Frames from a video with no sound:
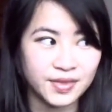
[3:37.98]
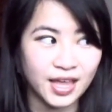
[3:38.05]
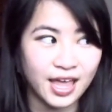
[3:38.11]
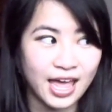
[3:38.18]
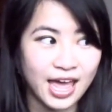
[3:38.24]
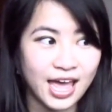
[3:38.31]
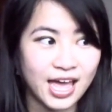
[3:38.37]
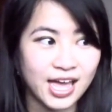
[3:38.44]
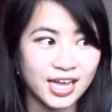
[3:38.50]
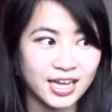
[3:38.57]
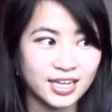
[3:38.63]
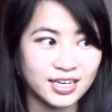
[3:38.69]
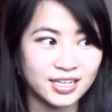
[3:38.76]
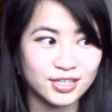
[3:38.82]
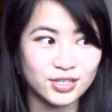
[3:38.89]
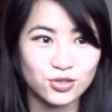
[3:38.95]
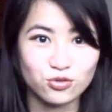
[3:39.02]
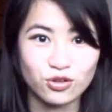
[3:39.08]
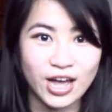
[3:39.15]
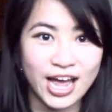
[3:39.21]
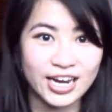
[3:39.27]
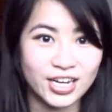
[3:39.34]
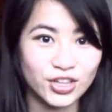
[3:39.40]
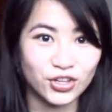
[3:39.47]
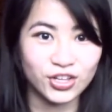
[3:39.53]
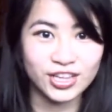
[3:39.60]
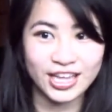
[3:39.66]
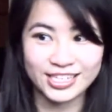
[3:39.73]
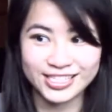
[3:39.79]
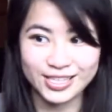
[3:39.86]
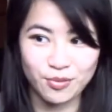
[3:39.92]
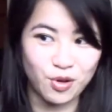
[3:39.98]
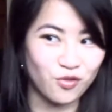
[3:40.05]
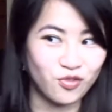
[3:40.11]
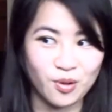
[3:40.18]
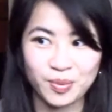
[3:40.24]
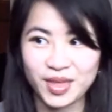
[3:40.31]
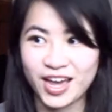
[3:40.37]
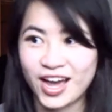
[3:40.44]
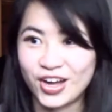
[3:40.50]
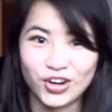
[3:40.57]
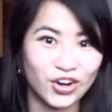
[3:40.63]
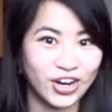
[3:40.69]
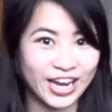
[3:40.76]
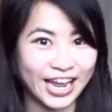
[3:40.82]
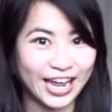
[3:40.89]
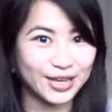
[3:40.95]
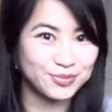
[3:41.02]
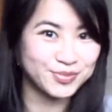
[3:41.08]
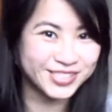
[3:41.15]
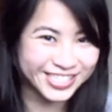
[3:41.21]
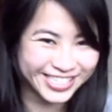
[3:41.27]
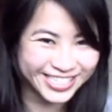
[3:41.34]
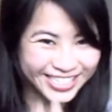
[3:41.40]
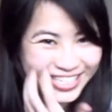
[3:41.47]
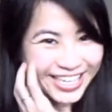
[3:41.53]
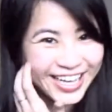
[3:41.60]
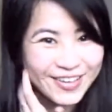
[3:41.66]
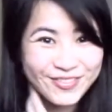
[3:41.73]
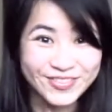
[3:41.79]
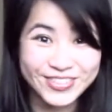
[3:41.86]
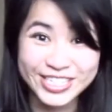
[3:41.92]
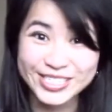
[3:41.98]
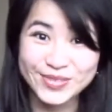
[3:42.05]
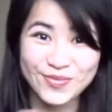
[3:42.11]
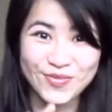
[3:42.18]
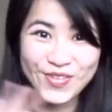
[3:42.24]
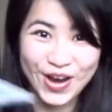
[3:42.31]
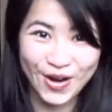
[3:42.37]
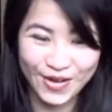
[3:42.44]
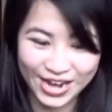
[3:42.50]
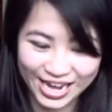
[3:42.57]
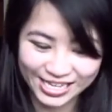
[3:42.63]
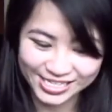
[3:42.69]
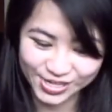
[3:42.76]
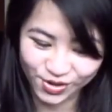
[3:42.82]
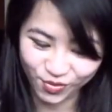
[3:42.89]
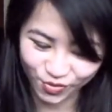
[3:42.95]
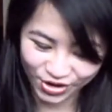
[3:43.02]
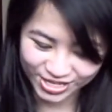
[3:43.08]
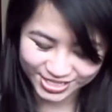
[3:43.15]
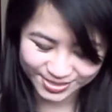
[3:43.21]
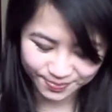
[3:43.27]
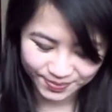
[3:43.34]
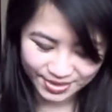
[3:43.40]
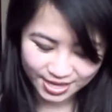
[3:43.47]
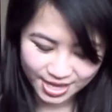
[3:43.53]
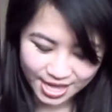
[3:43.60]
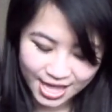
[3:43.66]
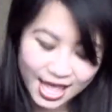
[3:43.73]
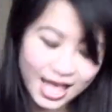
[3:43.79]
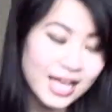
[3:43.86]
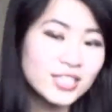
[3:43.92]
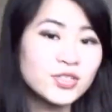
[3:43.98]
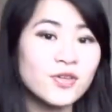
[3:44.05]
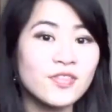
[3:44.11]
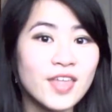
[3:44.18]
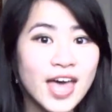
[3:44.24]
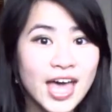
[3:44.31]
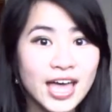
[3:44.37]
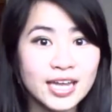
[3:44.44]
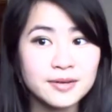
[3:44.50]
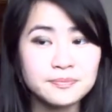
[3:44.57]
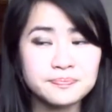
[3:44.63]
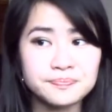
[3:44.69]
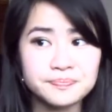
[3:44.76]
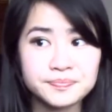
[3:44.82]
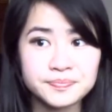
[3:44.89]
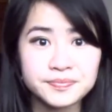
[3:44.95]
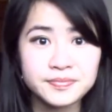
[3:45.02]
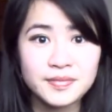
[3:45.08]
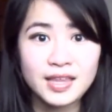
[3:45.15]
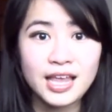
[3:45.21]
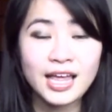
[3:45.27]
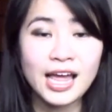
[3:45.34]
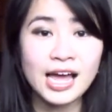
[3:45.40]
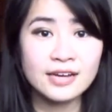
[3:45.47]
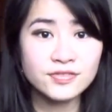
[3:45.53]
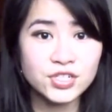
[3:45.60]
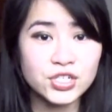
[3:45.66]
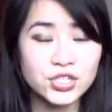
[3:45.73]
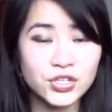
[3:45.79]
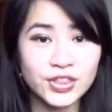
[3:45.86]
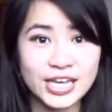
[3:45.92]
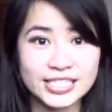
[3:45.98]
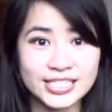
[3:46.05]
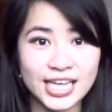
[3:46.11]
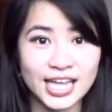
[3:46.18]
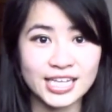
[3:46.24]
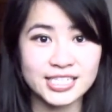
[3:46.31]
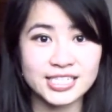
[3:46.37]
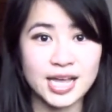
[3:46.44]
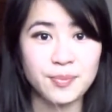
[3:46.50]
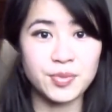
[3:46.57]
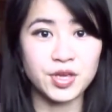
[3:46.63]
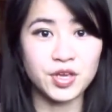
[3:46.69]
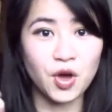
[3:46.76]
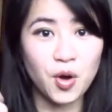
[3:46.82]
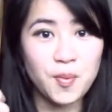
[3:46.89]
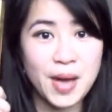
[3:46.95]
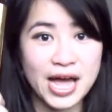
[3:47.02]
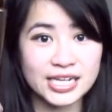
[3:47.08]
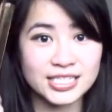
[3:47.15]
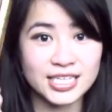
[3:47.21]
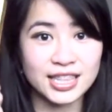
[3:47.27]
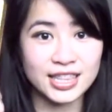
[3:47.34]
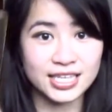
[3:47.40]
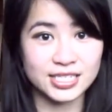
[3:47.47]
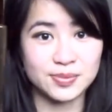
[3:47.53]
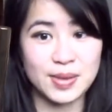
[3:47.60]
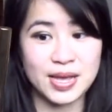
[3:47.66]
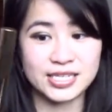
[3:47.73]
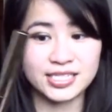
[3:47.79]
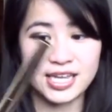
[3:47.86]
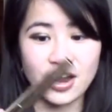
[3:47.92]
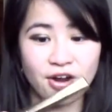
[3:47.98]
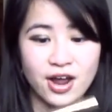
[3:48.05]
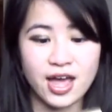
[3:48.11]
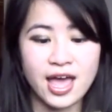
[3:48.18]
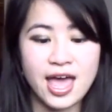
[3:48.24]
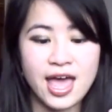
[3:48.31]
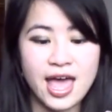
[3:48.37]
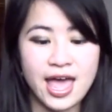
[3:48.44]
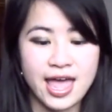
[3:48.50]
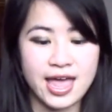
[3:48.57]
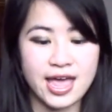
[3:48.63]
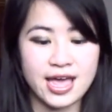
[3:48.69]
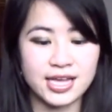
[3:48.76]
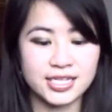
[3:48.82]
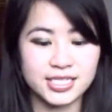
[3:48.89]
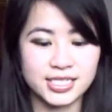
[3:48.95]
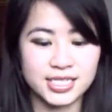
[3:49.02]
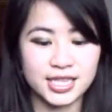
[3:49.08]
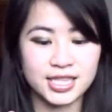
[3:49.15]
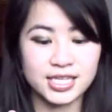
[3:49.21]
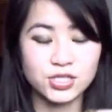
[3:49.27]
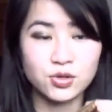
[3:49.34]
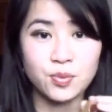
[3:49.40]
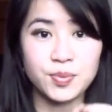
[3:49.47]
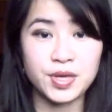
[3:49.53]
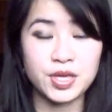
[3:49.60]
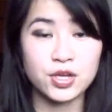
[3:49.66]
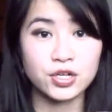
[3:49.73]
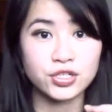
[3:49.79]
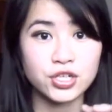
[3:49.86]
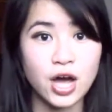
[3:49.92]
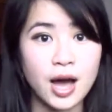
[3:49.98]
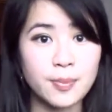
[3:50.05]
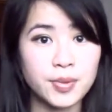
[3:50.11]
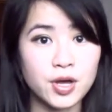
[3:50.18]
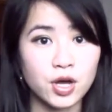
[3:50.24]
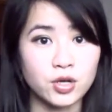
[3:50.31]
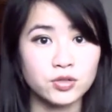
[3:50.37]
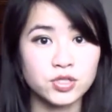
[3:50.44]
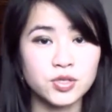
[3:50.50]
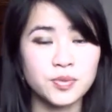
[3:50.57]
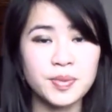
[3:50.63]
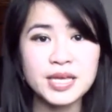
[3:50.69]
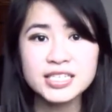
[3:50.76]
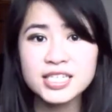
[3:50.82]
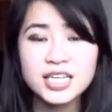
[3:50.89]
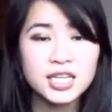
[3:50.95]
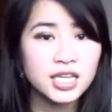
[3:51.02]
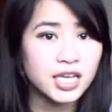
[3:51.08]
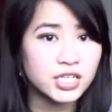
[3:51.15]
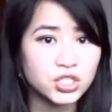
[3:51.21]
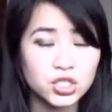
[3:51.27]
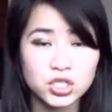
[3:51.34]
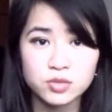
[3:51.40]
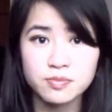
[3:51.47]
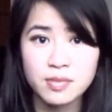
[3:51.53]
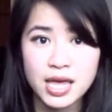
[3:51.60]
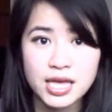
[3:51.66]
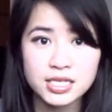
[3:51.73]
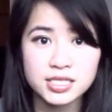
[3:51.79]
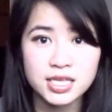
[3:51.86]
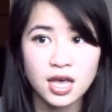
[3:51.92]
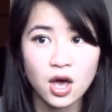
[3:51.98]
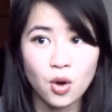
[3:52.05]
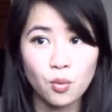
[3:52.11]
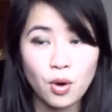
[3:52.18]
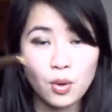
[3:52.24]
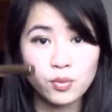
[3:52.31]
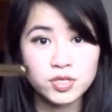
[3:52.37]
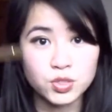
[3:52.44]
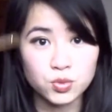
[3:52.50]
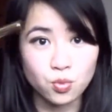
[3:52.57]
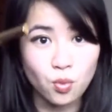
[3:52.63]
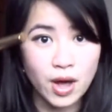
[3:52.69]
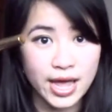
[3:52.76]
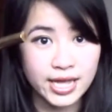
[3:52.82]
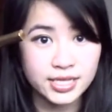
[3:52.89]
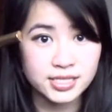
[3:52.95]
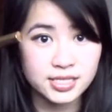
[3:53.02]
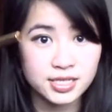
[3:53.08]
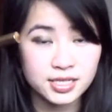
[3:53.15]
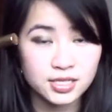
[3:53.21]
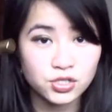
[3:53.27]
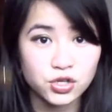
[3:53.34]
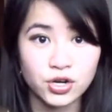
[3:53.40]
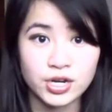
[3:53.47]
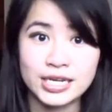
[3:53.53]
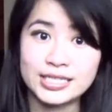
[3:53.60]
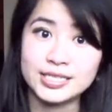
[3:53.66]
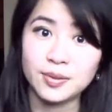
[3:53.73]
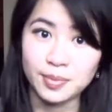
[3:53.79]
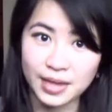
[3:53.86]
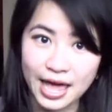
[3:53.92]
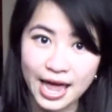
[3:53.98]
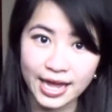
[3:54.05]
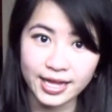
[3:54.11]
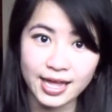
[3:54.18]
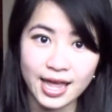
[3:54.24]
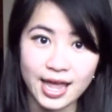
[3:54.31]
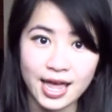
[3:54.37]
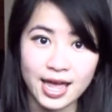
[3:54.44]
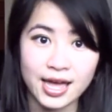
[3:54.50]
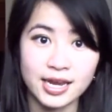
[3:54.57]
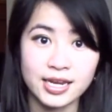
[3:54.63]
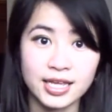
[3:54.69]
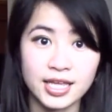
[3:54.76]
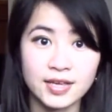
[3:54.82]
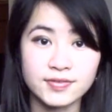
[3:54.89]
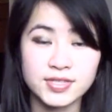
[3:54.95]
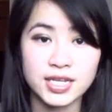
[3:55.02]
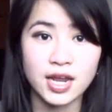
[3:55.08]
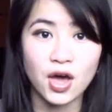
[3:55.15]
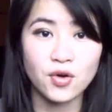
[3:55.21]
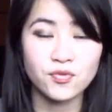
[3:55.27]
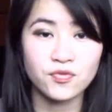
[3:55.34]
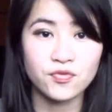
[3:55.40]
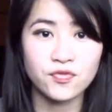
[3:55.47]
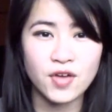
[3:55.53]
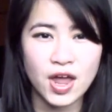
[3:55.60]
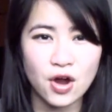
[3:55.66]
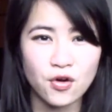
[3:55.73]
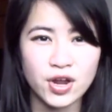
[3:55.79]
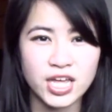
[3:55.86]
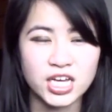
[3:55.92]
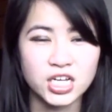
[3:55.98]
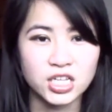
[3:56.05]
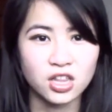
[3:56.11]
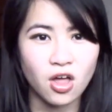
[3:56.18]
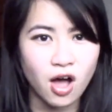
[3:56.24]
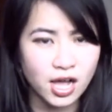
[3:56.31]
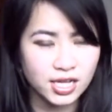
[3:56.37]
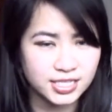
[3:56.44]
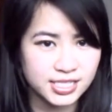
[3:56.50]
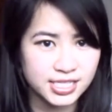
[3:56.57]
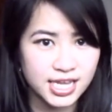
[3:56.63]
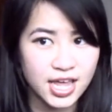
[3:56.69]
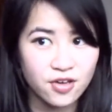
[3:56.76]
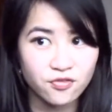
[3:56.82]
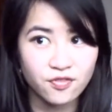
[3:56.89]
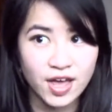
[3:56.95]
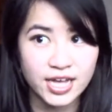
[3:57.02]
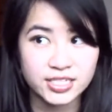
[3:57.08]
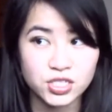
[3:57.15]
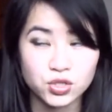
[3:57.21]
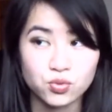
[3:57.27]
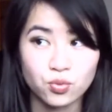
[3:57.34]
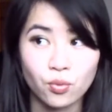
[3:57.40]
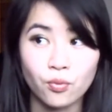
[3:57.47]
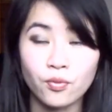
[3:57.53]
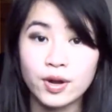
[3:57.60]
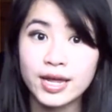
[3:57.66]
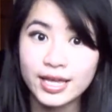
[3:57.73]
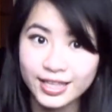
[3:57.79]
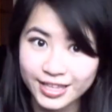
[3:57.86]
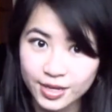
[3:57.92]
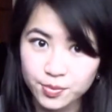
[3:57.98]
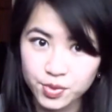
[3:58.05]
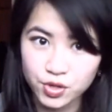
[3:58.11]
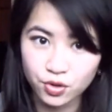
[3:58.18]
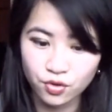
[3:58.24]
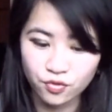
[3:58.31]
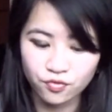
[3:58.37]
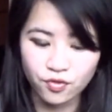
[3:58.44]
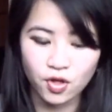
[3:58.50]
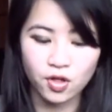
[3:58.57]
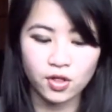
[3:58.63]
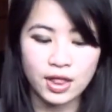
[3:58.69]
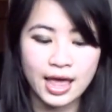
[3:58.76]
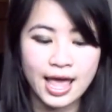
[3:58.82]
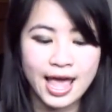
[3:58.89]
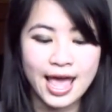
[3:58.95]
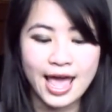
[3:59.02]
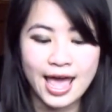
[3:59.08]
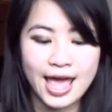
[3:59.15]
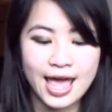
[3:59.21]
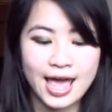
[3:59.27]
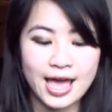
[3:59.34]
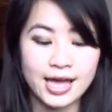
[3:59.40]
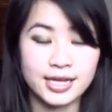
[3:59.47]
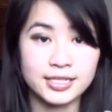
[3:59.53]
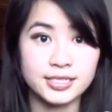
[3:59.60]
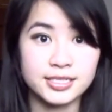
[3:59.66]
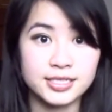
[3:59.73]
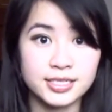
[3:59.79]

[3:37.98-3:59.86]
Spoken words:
And you kind of look like someone from the Hunger Games. Just very different. So then, after you do that second step, you go back to this mascara, and this will be your top coat. So basically, it just makes what was white turn into black, and it gives it a very glossy effect. It's really beautiful and